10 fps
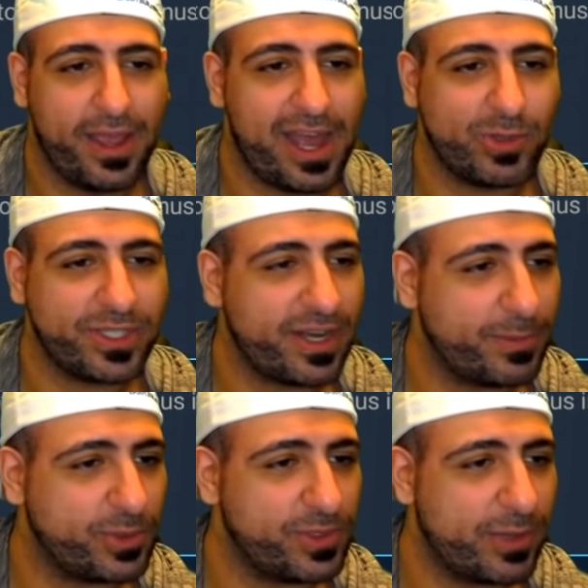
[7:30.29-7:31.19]
I wasn't
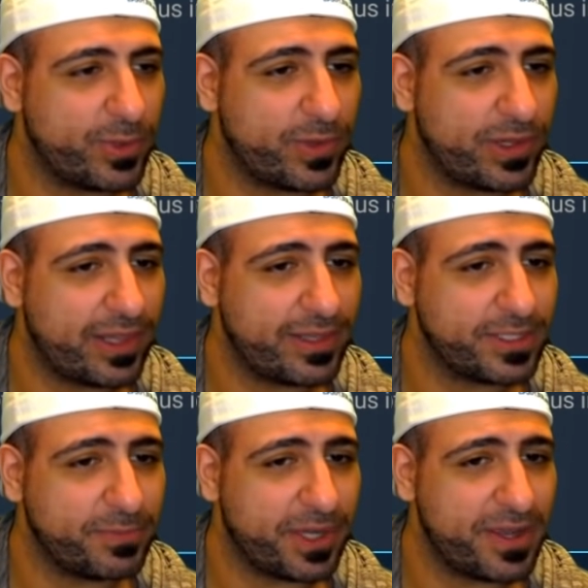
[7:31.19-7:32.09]
able to do that with
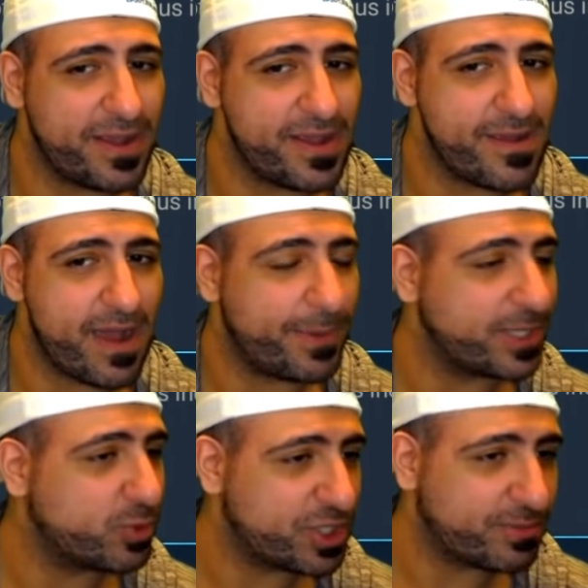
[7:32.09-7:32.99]
Relentless, but I'm
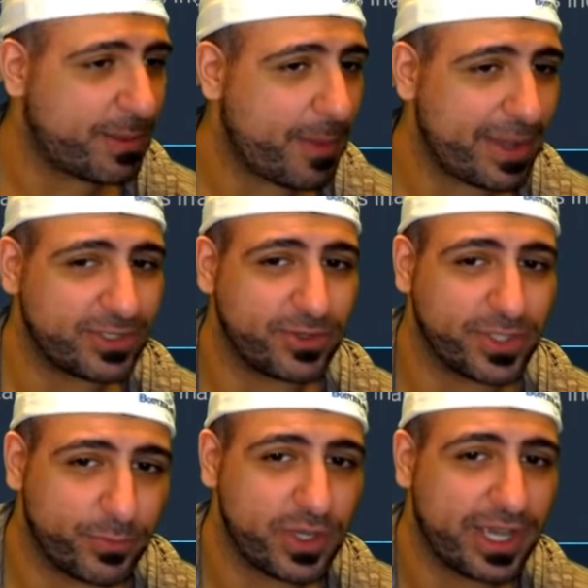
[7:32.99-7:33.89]
not switching him on my mastery.
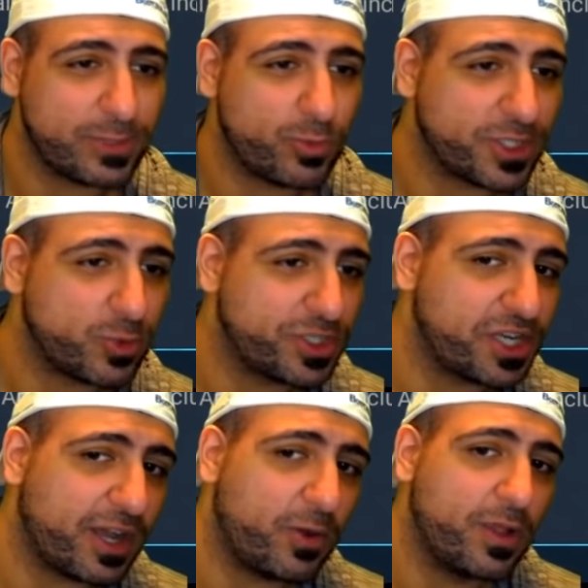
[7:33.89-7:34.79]
So if you guys want to switch
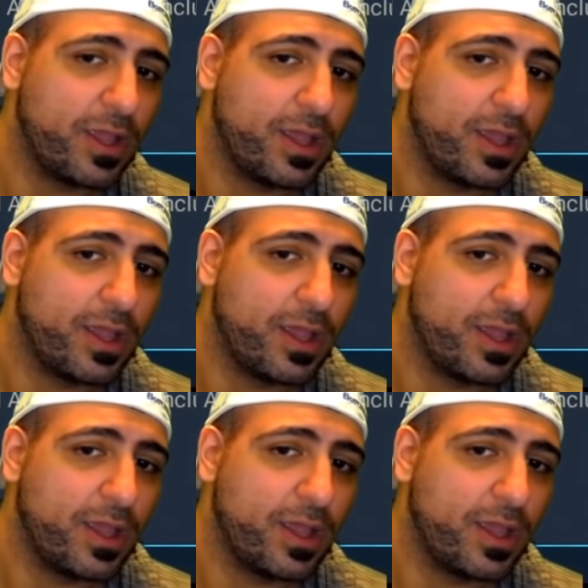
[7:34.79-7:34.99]
it out,